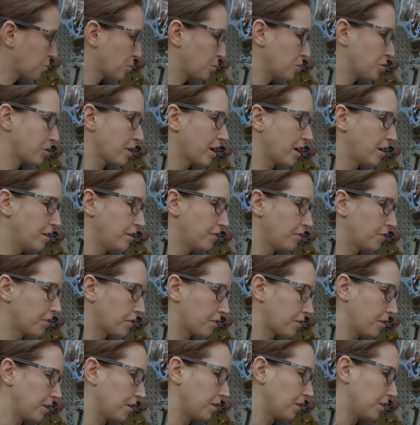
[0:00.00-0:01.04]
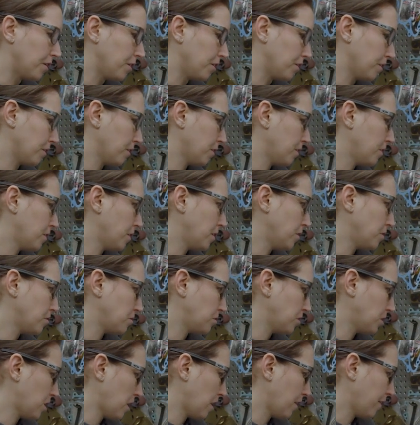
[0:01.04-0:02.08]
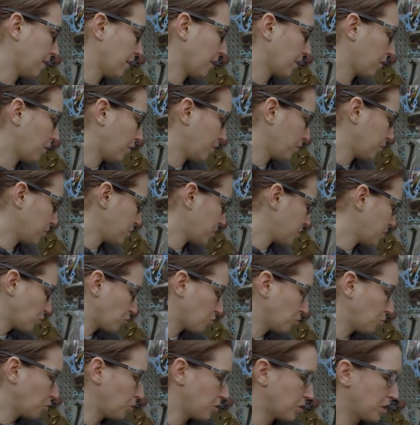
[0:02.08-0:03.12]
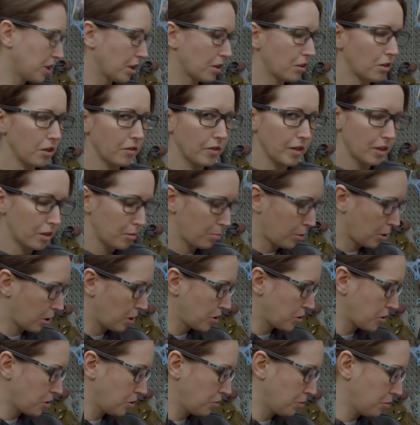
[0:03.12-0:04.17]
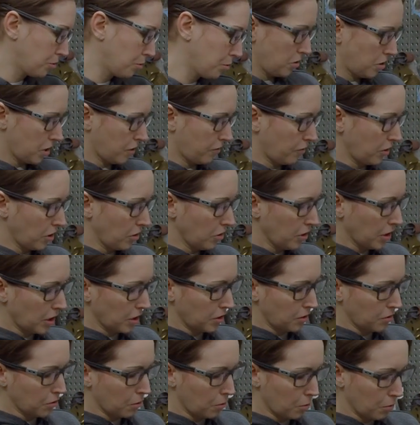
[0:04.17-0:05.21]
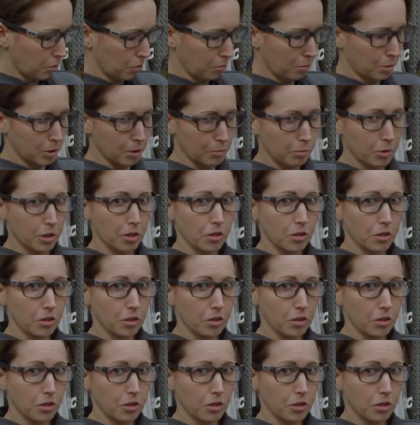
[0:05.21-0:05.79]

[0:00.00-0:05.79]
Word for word: So we're gonna try a different crank gear and see how that goes. So when you're taking all that apart too, definitely look at the oil pump